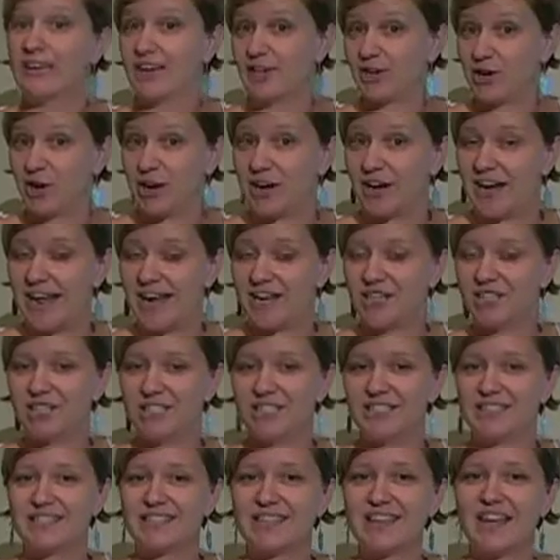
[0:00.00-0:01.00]

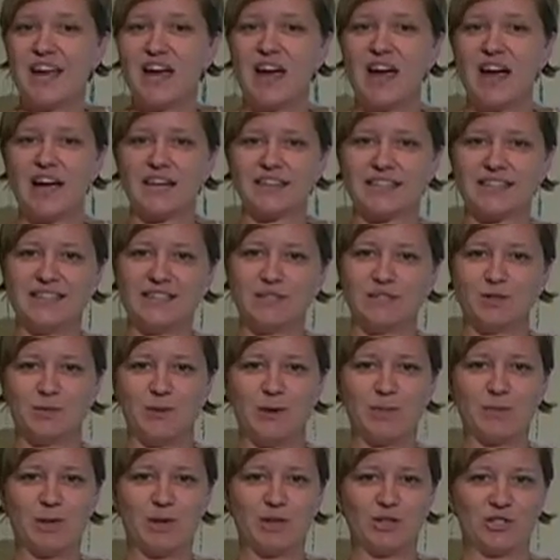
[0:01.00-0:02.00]
incarnations since
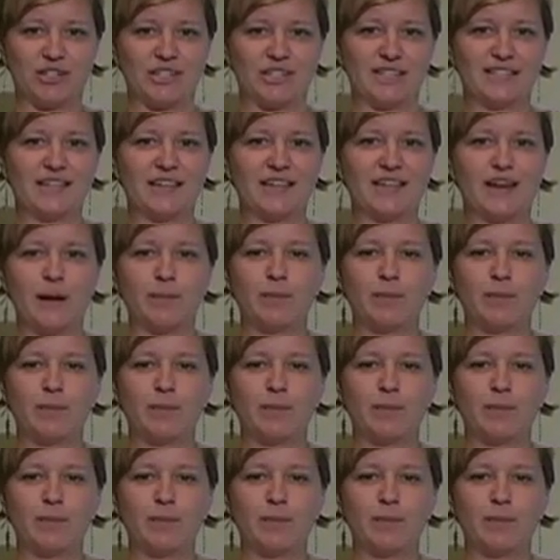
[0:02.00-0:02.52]
we purchased it.